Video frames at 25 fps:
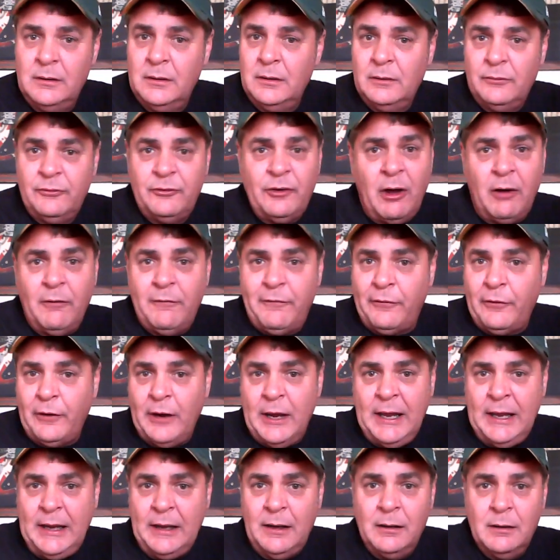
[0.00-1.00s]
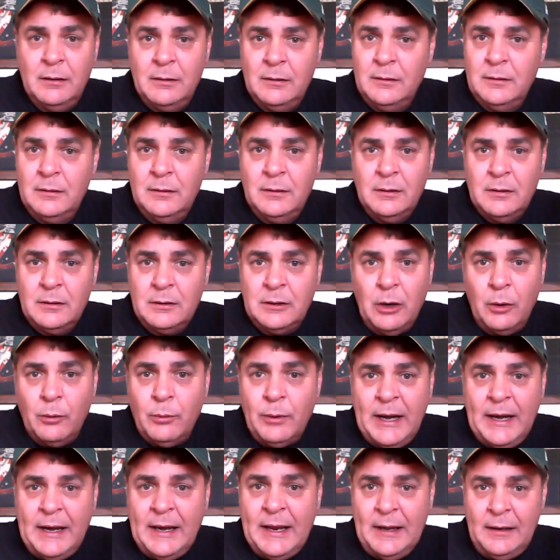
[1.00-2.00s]
It's all free. Go
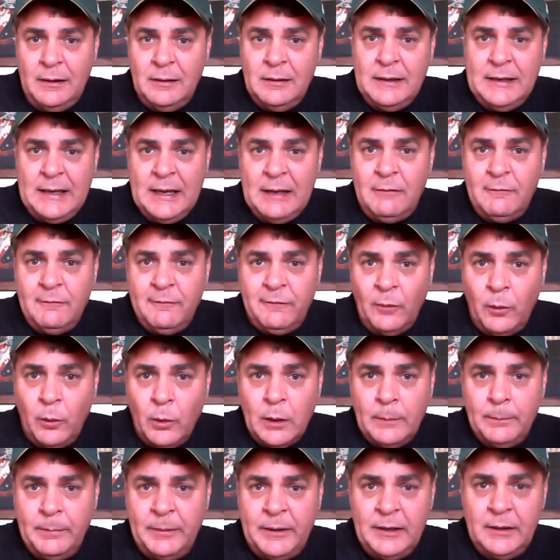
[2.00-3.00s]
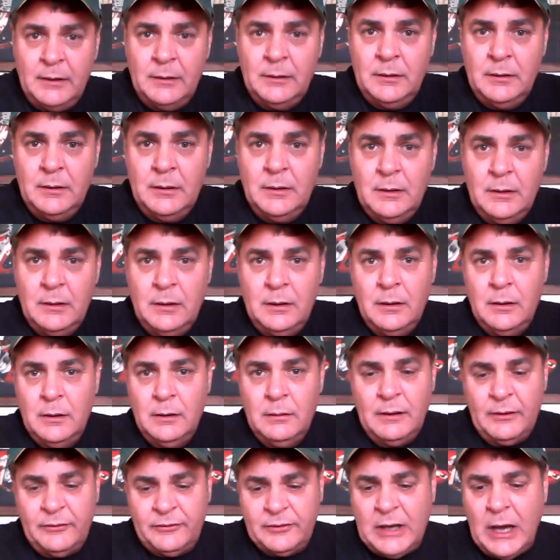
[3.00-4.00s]
read it. Get informed.
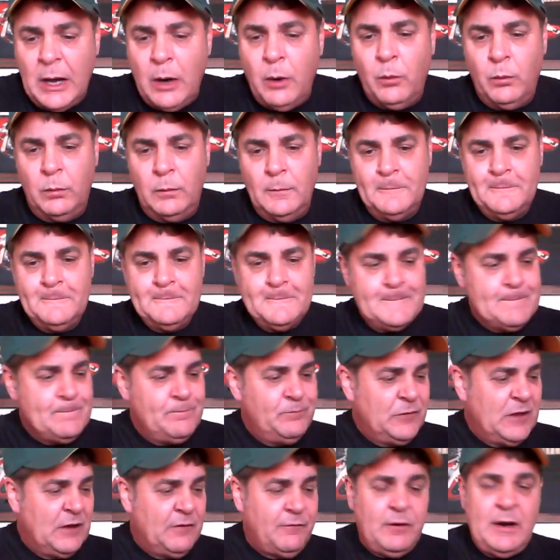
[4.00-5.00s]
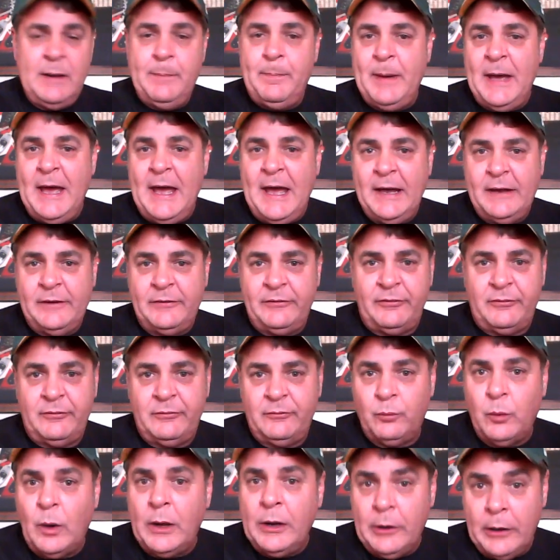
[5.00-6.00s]
Let's go. Free picks
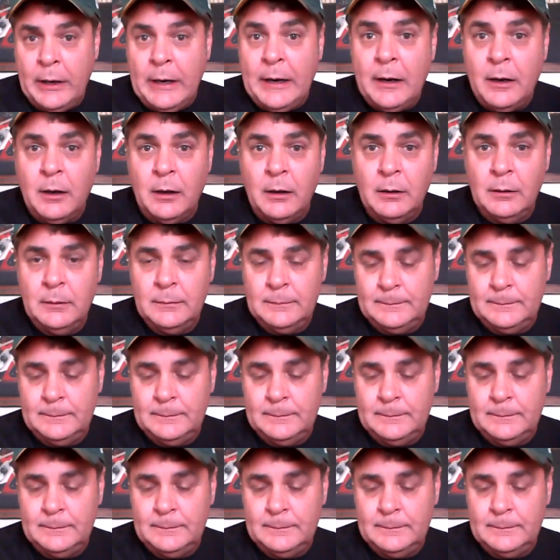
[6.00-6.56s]
while you're here.